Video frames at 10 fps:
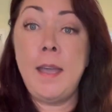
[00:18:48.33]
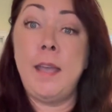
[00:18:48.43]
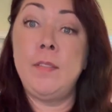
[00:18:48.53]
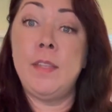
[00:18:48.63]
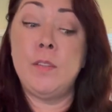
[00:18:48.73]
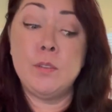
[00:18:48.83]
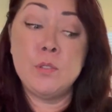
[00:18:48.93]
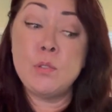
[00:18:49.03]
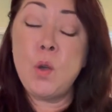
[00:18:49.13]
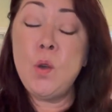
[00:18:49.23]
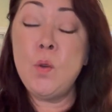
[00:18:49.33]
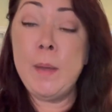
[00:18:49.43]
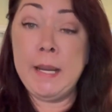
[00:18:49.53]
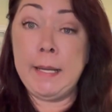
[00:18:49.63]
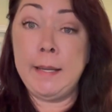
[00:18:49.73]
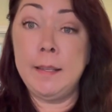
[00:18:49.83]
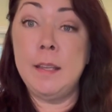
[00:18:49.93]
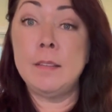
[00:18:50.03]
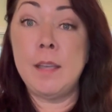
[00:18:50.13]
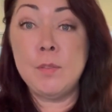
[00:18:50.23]
And then there's so many,
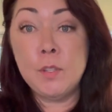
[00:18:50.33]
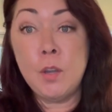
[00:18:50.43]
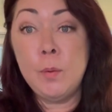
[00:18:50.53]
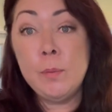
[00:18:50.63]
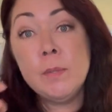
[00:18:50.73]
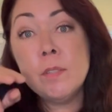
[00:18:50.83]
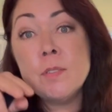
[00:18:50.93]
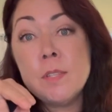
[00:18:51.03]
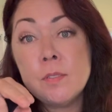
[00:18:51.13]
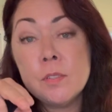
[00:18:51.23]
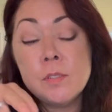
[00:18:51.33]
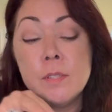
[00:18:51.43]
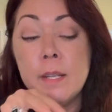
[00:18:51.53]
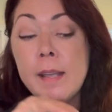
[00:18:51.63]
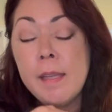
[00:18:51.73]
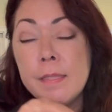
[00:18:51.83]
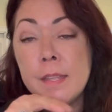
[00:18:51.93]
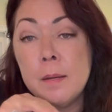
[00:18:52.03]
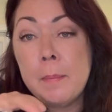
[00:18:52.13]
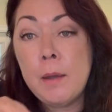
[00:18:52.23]
they have to go in with little scissors and they got to
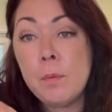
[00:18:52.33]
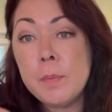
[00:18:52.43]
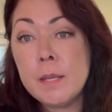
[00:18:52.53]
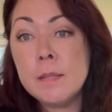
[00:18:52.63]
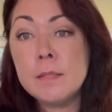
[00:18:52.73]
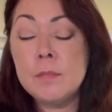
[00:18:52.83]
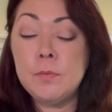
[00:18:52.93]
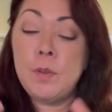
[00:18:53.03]
thin them out, because if